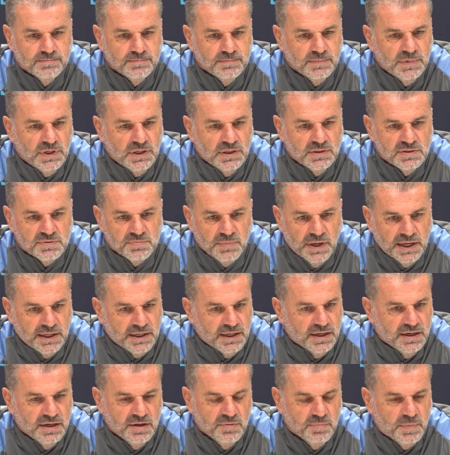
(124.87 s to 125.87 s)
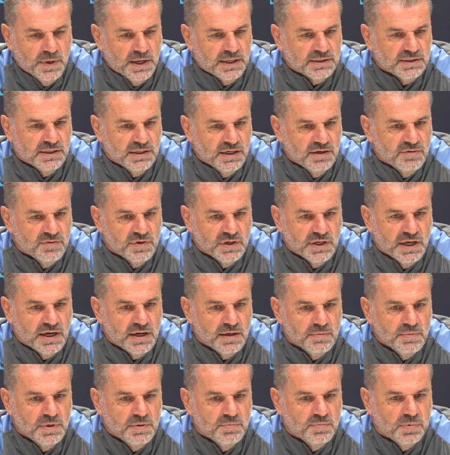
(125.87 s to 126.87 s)
He's making an impact in every
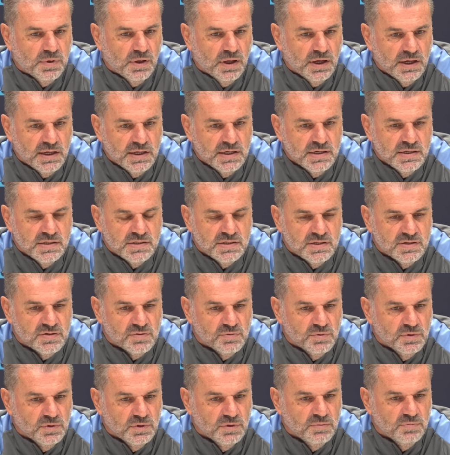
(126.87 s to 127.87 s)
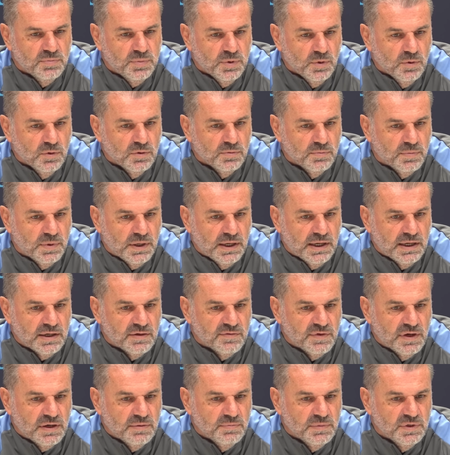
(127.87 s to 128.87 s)
game he plays. He's a really important part
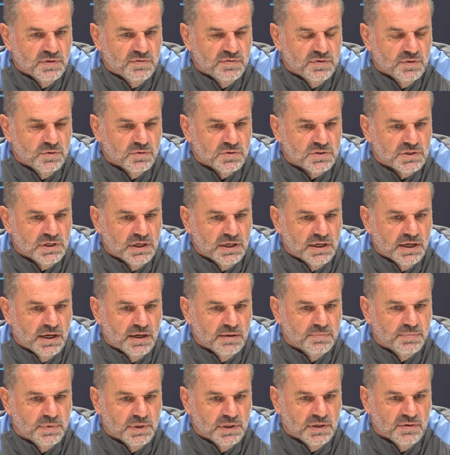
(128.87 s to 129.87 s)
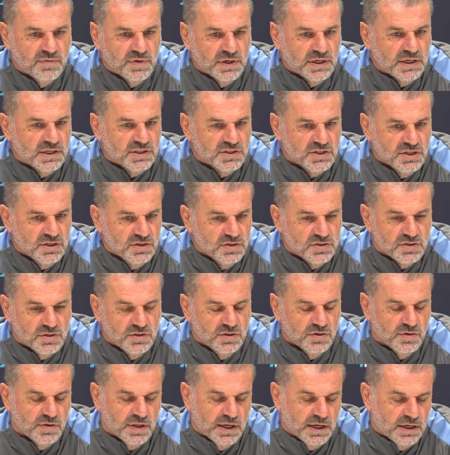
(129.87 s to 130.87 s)
of our midfield setup, and if he continues to
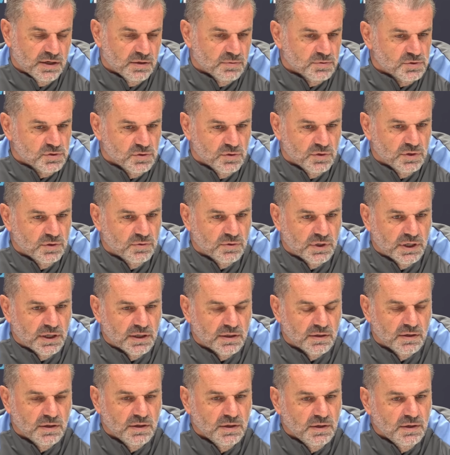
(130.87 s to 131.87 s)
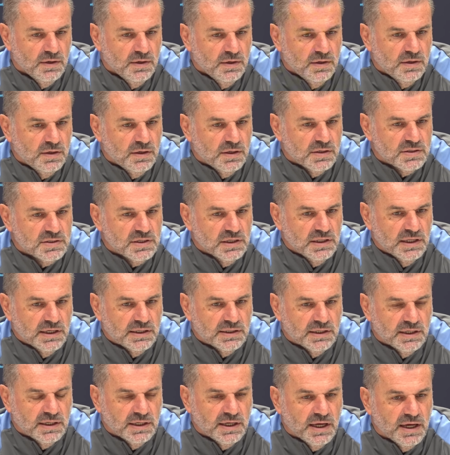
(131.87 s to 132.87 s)
do that, I'm sure he'll get
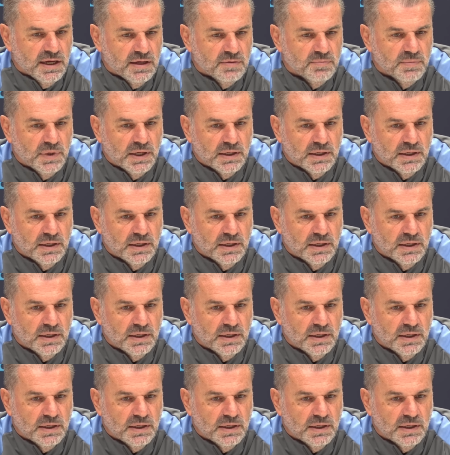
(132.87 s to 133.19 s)
selected again.